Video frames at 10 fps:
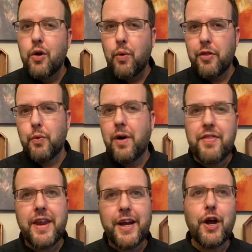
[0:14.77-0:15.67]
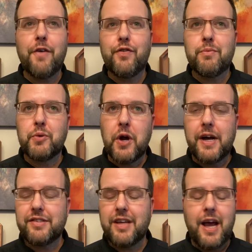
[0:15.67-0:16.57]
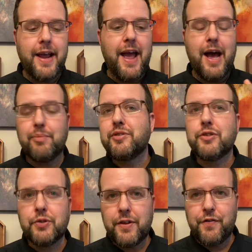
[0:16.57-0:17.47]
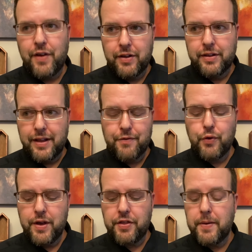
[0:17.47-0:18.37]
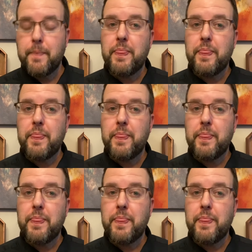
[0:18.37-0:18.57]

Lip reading: Well, the one that I got from Ross, I absolutely fell in love with.